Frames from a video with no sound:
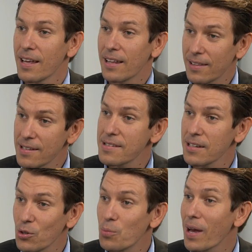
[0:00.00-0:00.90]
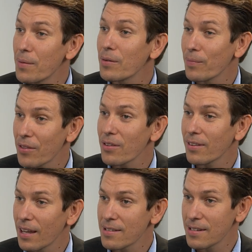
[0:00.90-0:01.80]
that this is a new payment method
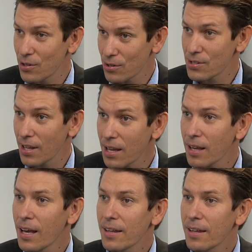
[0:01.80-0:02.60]
that is here to stay,